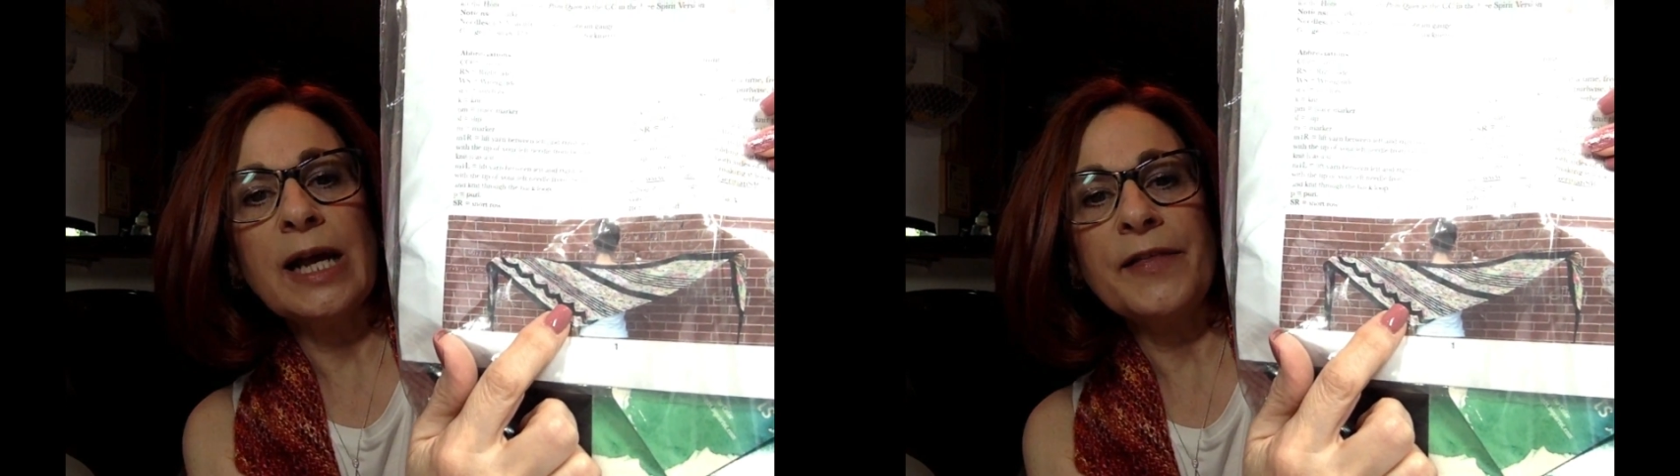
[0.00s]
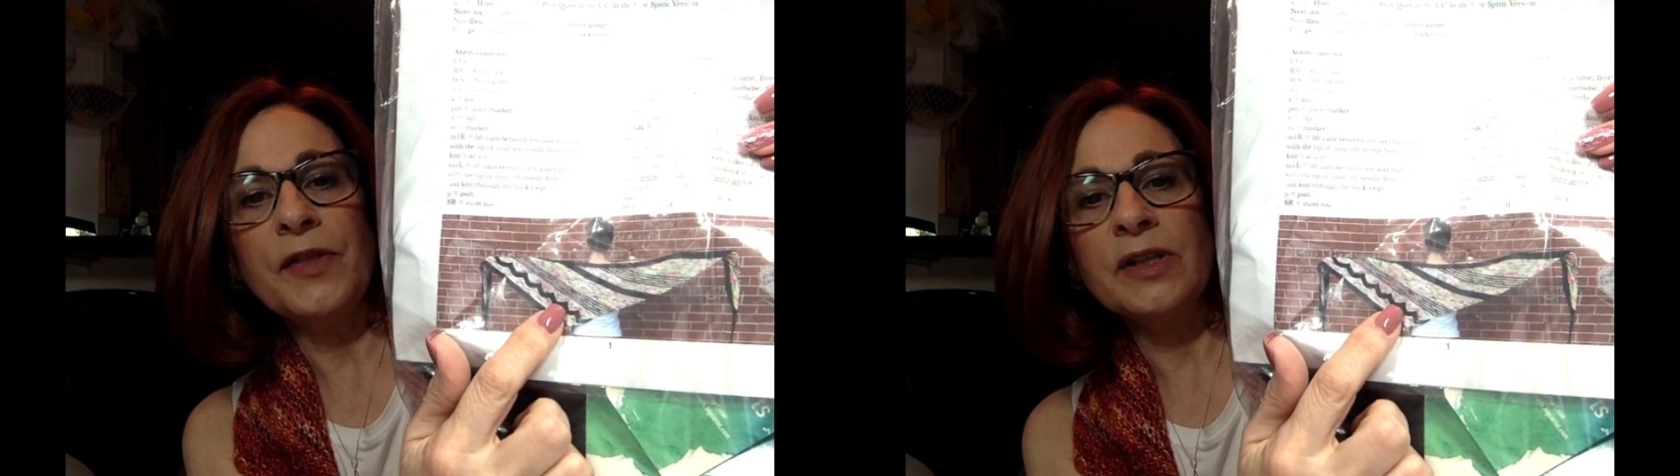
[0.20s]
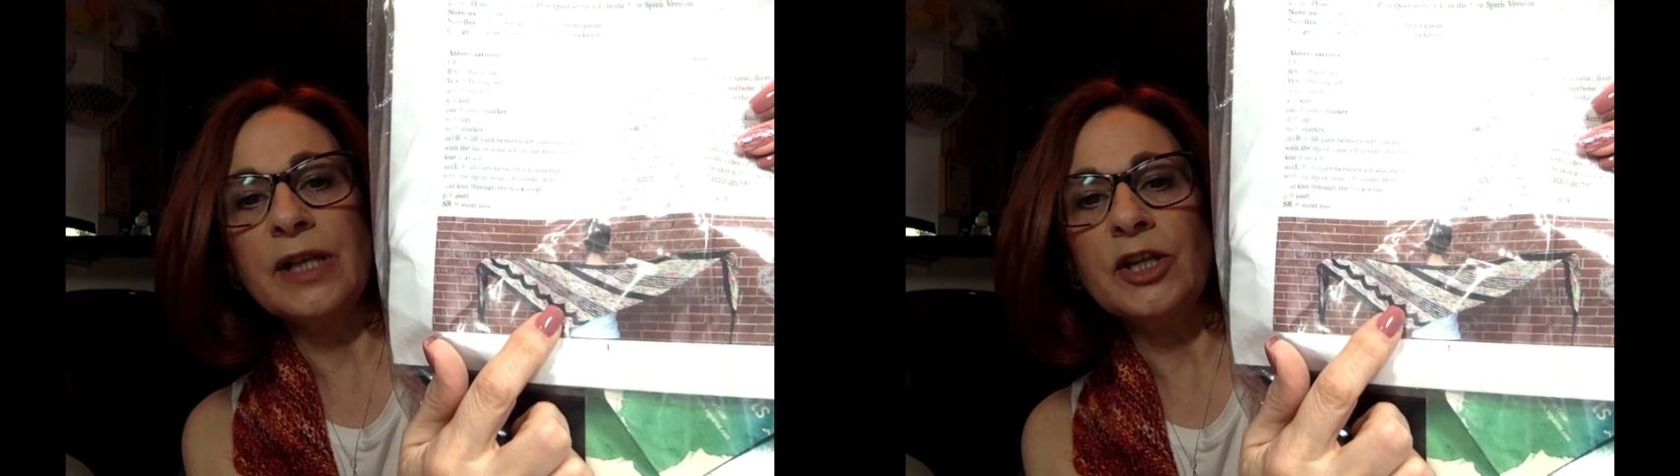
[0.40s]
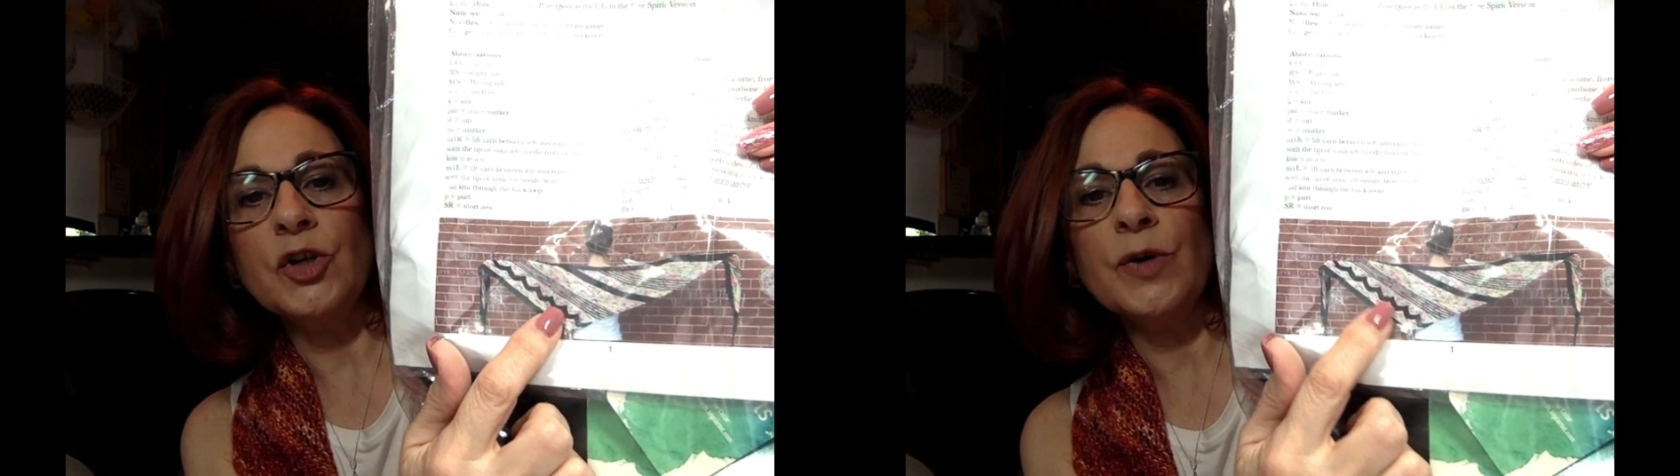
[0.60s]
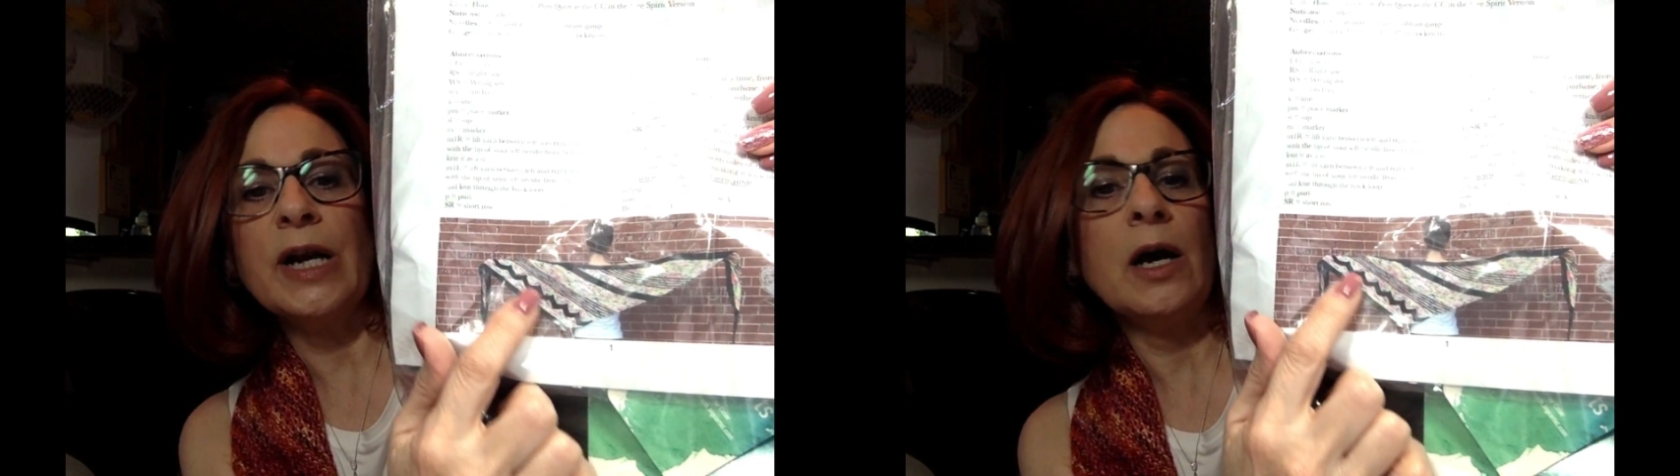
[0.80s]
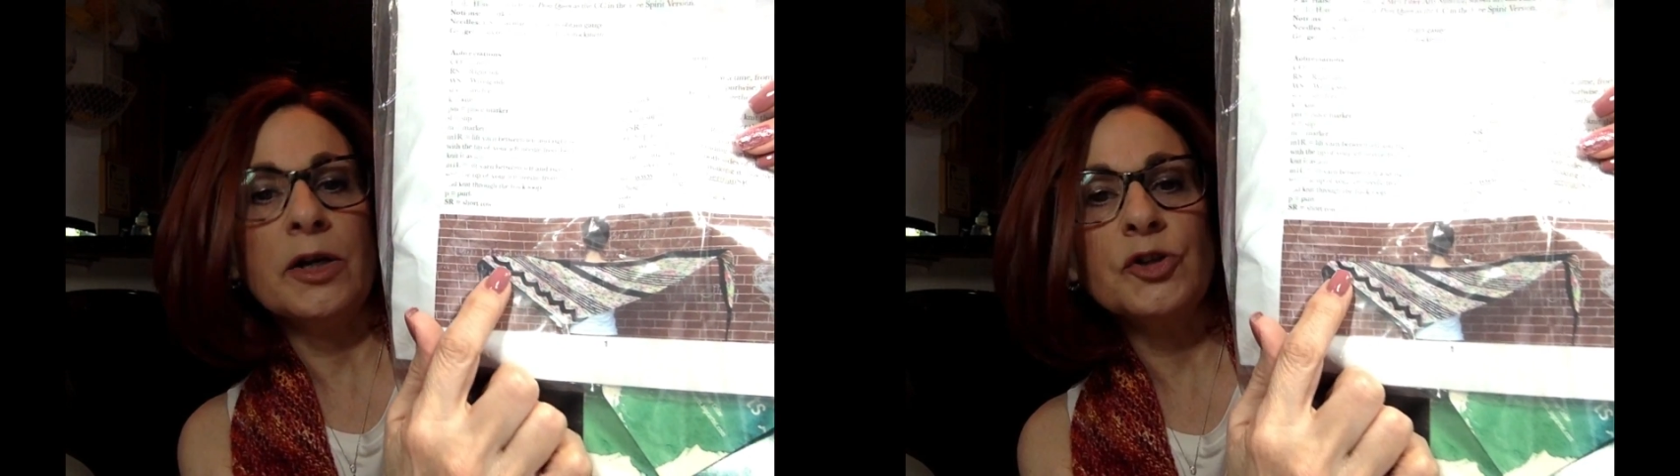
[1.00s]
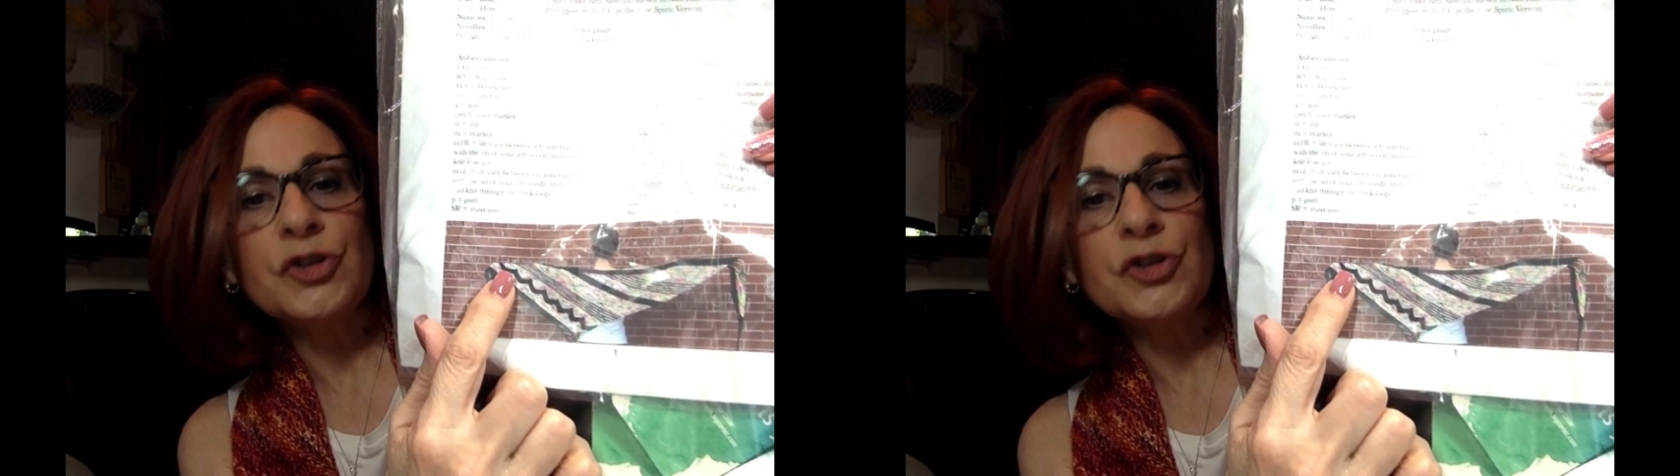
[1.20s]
I think like you're an honor